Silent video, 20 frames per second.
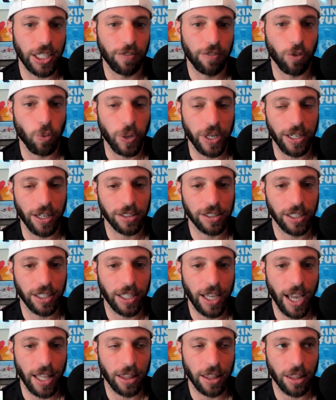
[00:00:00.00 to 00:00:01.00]
even when he doesn't
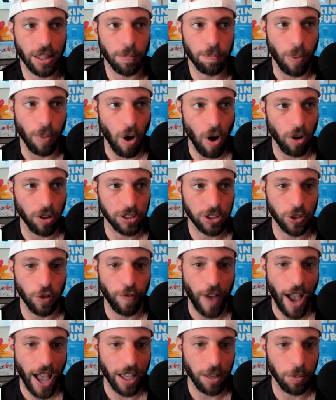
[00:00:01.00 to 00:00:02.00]
get the ball, is so
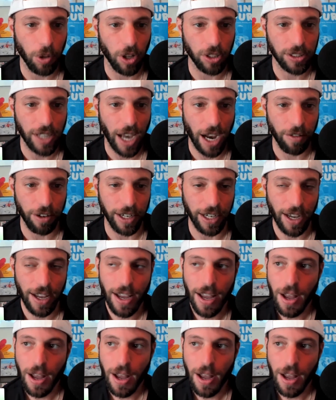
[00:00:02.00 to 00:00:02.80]
valuable on Tyreek.